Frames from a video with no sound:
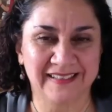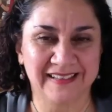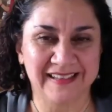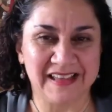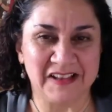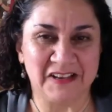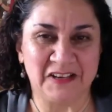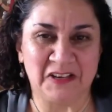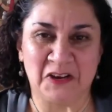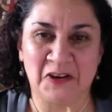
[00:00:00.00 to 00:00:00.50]

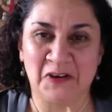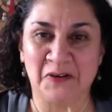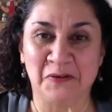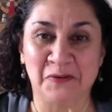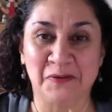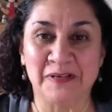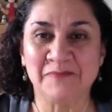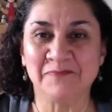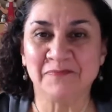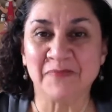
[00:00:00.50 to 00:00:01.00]

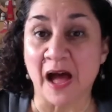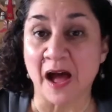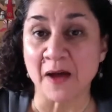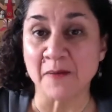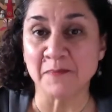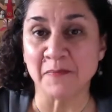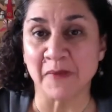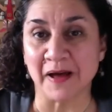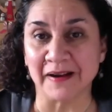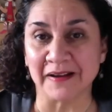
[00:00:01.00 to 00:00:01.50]
Hello,
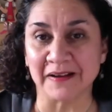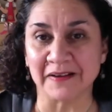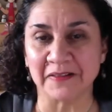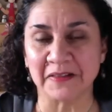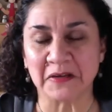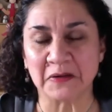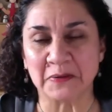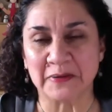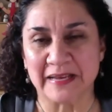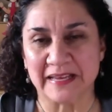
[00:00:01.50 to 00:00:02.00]
I'm Monica
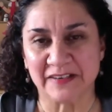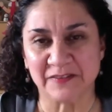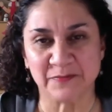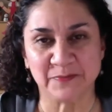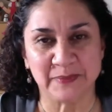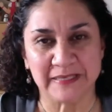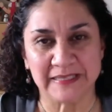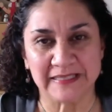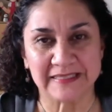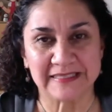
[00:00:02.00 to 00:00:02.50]
the Creative
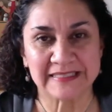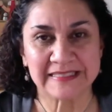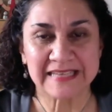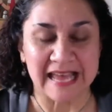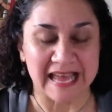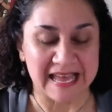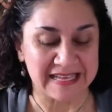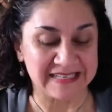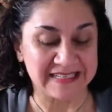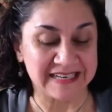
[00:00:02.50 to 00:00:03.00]
Beast,
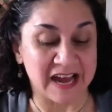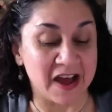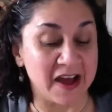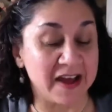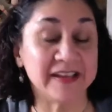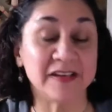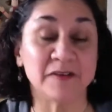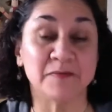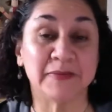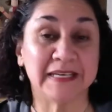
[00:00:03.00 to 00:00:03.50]
and
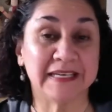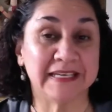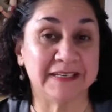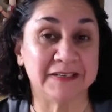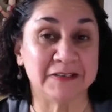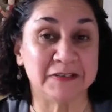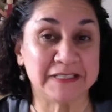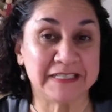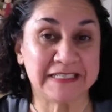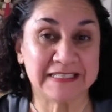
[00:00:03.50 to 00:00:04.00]
I am
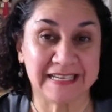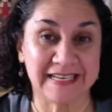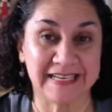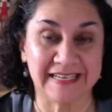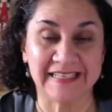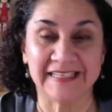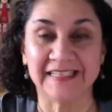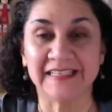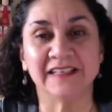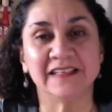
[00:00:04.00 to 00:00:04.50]
here
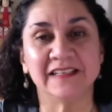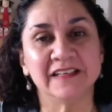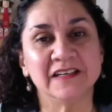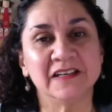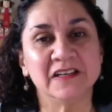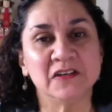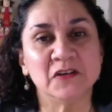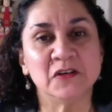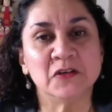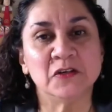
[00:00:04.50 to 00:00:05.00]
today
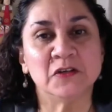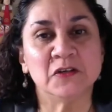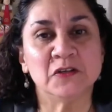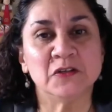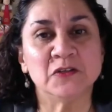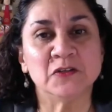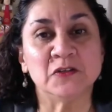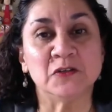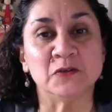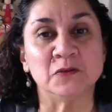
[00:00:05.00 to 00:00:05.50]

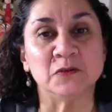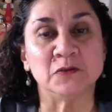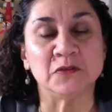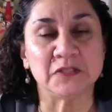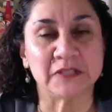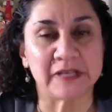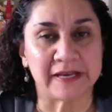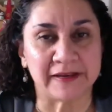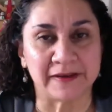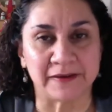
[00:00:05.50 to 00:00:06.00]
to
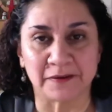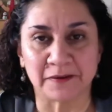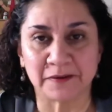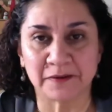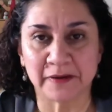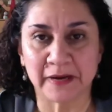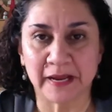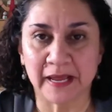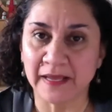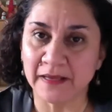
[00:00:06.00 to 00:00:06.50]

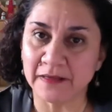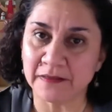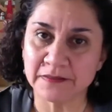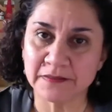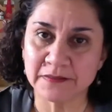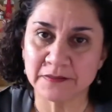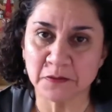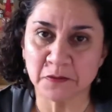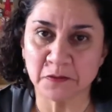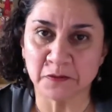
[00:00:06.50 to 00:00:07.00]
share a
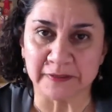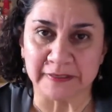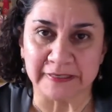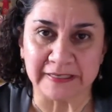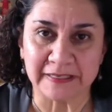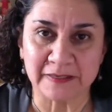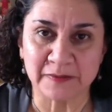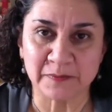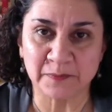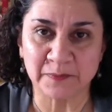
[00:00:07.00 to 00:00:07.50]

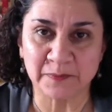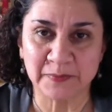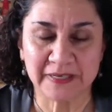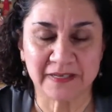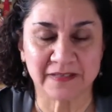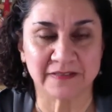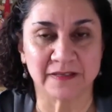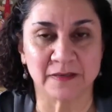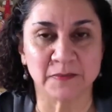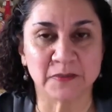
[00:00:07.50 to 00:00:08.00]
story
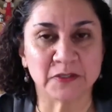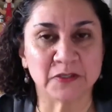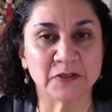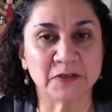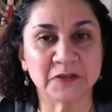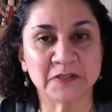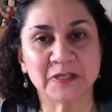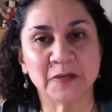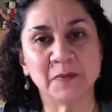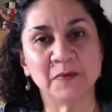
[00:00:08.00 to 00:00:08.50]
because I'm
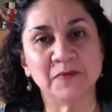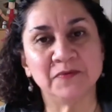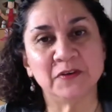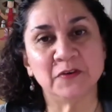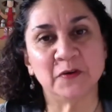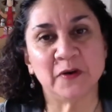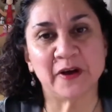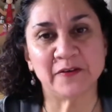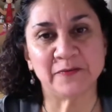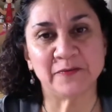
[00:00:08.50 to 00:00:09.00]
sure some of
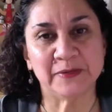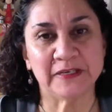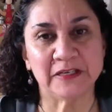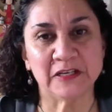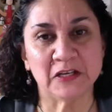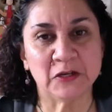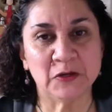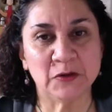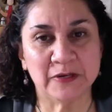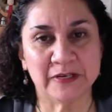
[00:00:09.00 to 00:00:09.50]
you have been
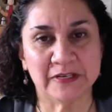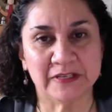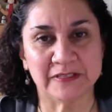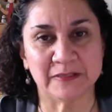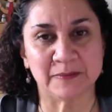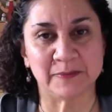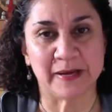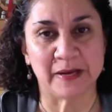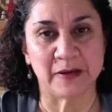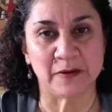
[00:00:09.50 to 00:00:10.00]

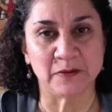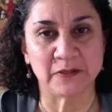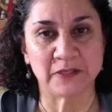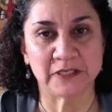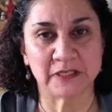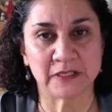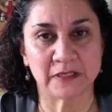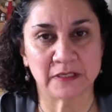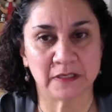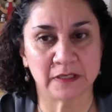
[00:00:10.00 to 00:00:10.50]
curious
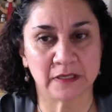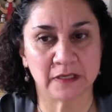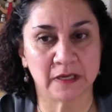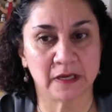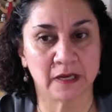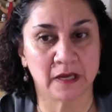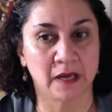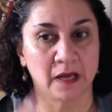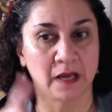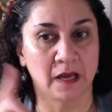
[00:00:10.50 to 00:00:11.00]
about
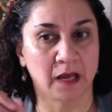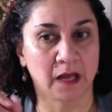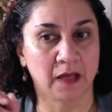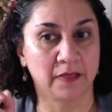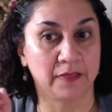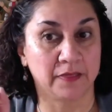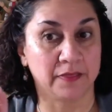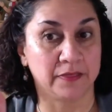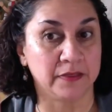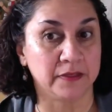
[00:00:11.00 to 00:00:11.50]

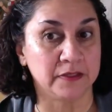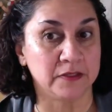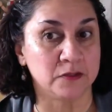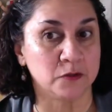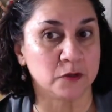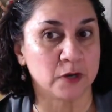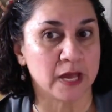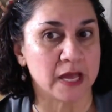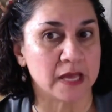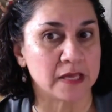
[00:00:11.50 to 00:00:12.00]
the
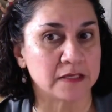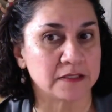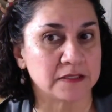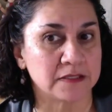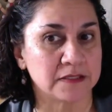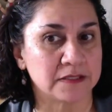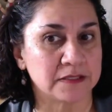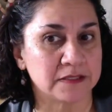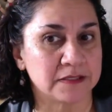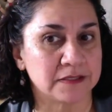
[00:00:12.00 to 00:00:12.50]

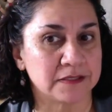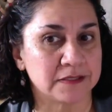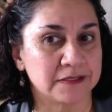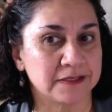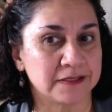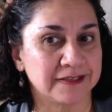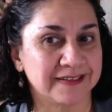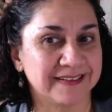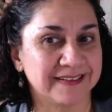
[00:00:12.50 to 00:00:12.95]
dress.